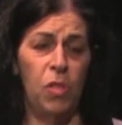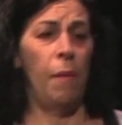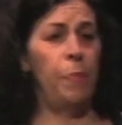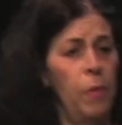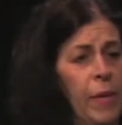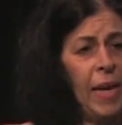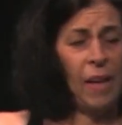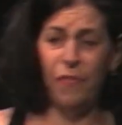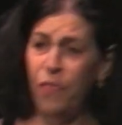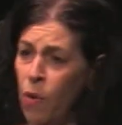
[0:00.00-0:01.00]
start brewing
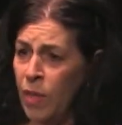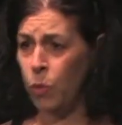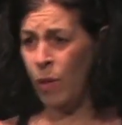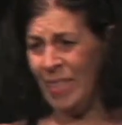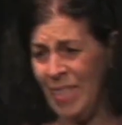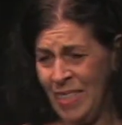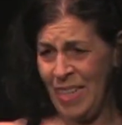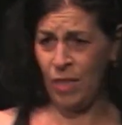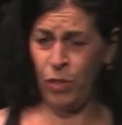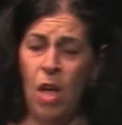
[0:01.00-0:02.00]
at
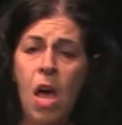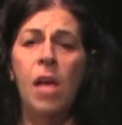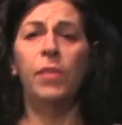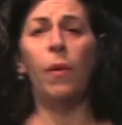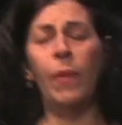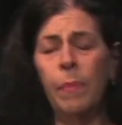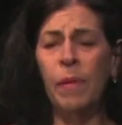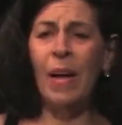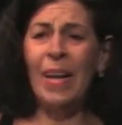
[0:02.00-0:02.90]
4:26, so it'll be